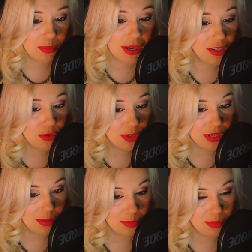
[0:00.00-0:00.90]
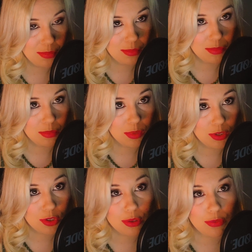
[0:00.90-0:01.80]
my dream
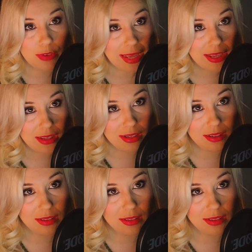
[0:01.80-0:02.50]
should fade.